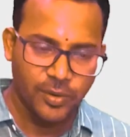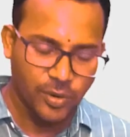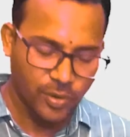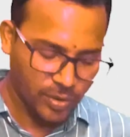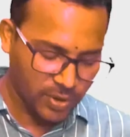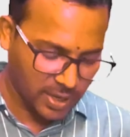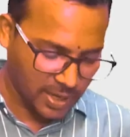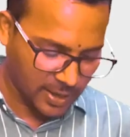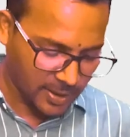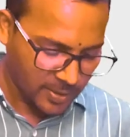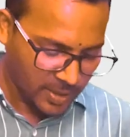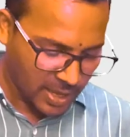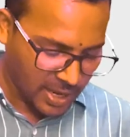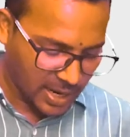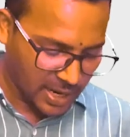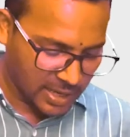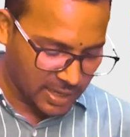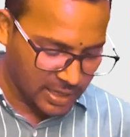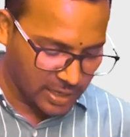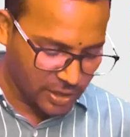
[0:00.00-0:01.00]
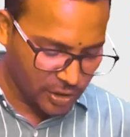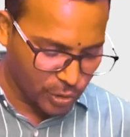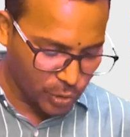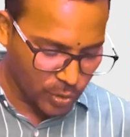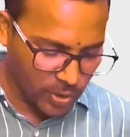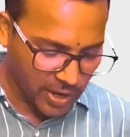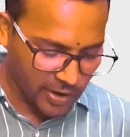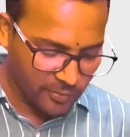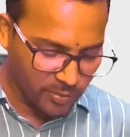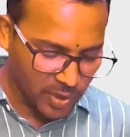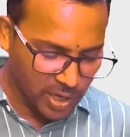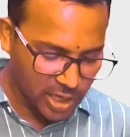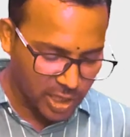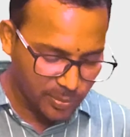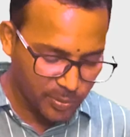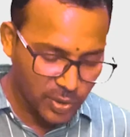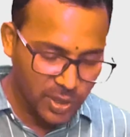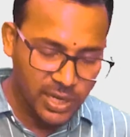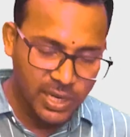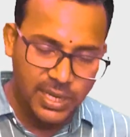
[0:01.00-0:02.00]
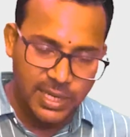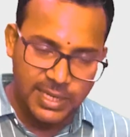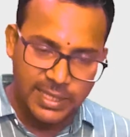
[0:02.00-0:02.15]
Okay, and here you have multiple